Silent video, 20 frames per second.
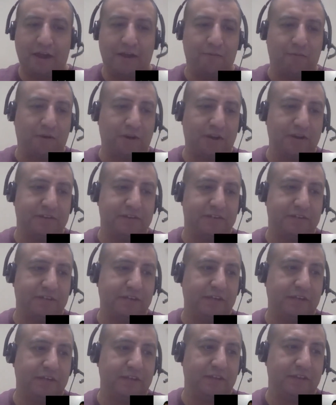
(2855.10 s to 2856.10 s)
And we're going to
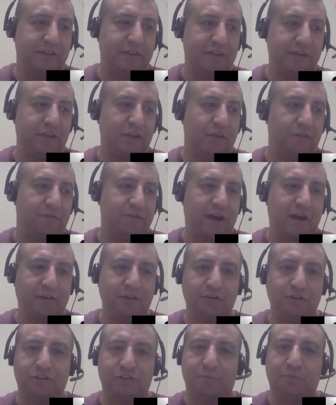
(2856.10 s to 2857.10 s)
see the,
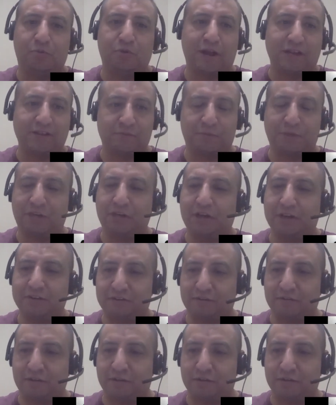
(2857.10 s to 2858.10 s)
values depressed because
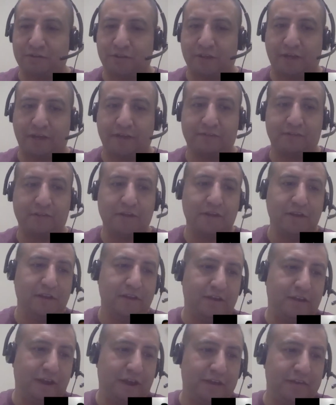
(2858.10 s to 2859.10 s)
of those things.
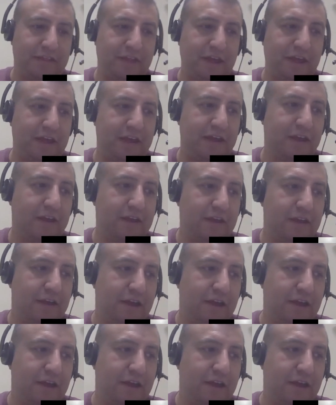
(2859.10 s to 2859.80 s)
And then